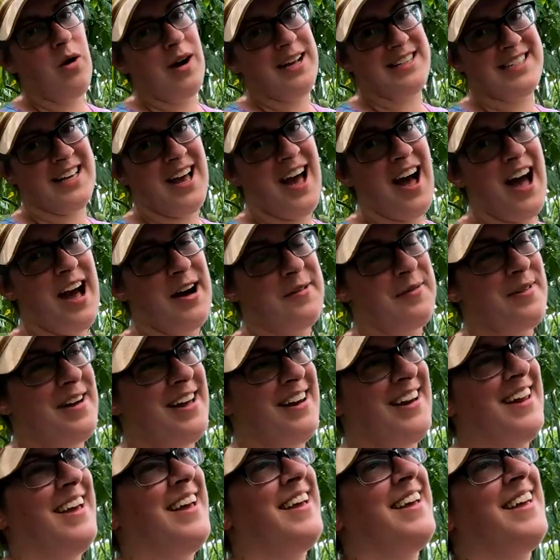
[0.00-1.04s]
it's a hot
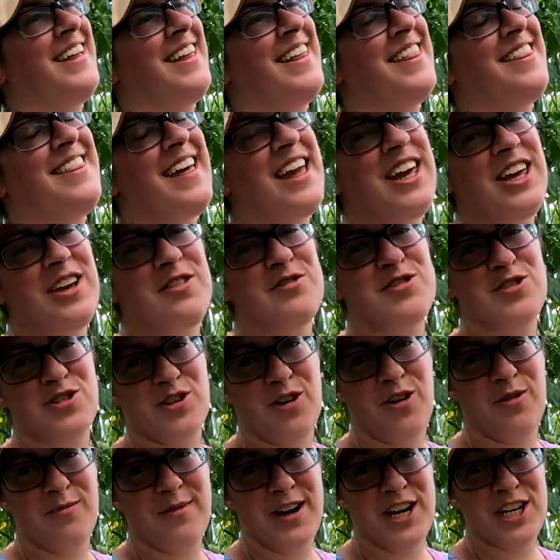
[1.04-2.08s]
one. Thank you
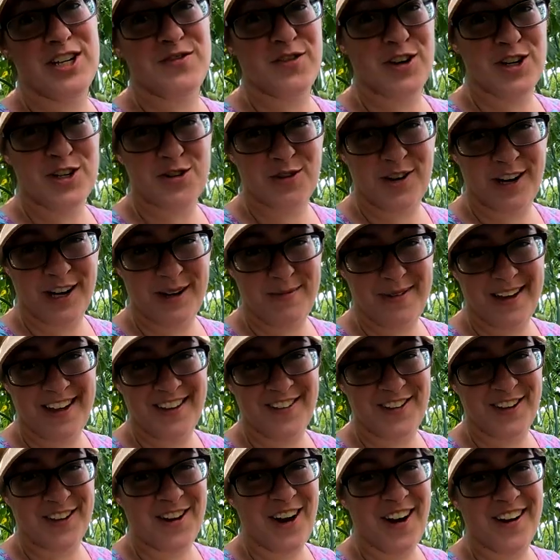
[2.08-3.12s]
so much for joining me
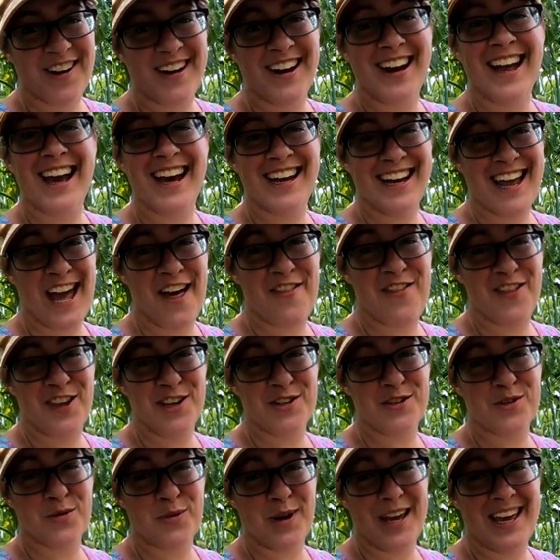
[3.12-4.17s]
in the garden again
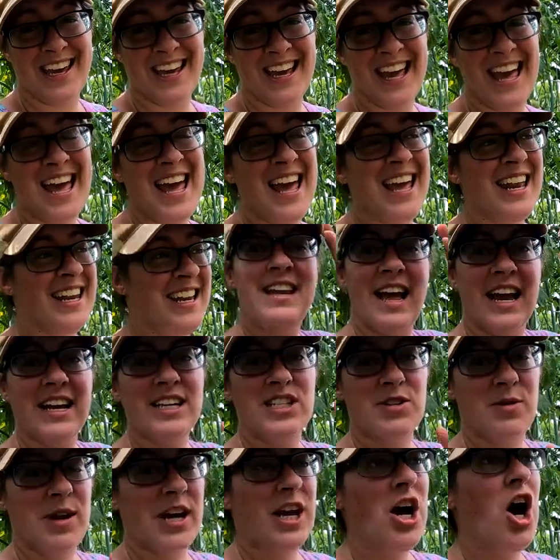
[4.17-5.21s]
this week.
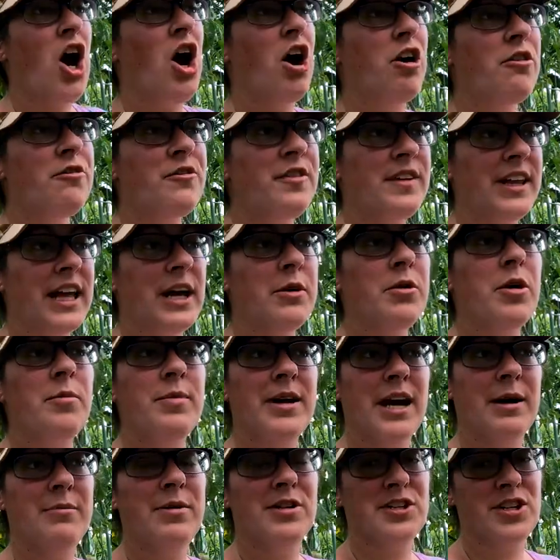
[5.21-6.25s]
Next week, hopefully we'll
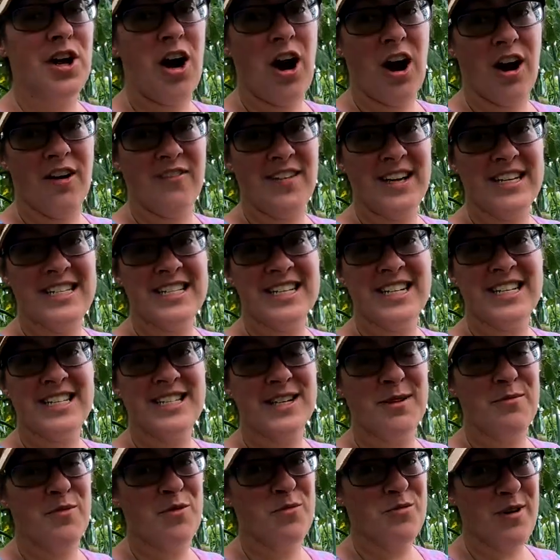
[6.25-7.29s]
be able to harvest
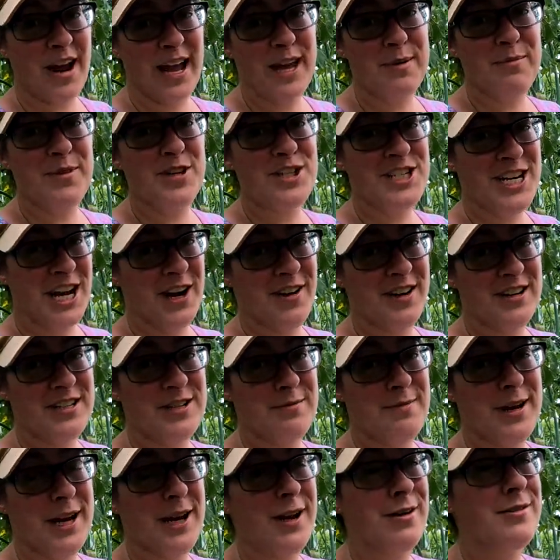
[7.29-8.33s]
some ripe cherry
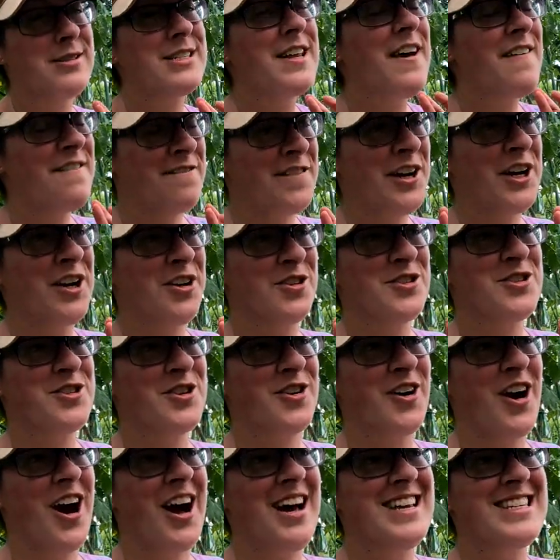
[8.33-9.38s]
tomatoes, fingers
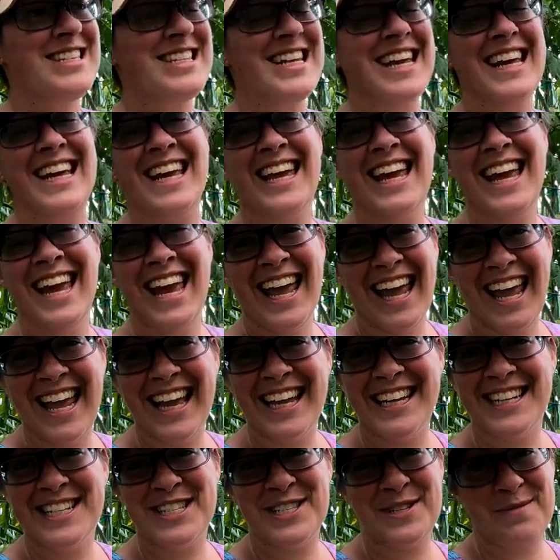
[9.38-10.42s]
crossed,
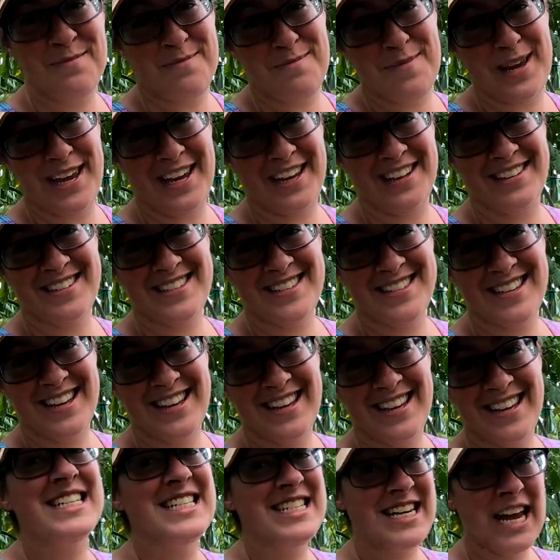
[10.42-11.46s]
and some beans.
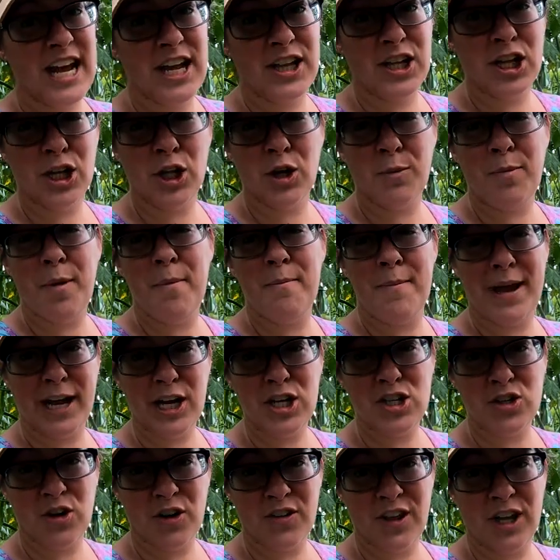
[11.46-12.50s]
To stay in the loop,
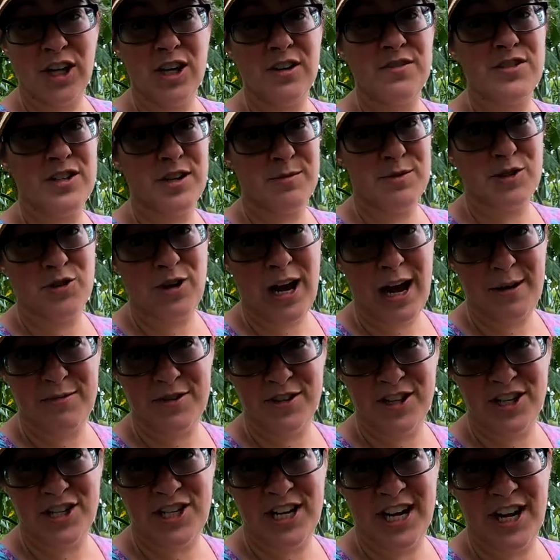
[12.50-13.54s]
make sure that you've subscribed
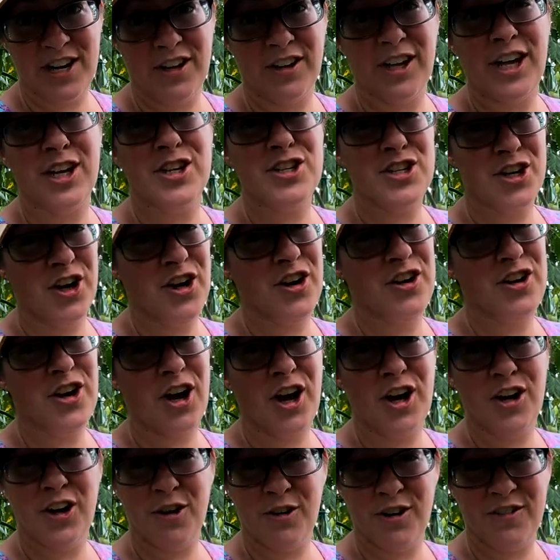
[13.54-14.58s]
to the channel and turned on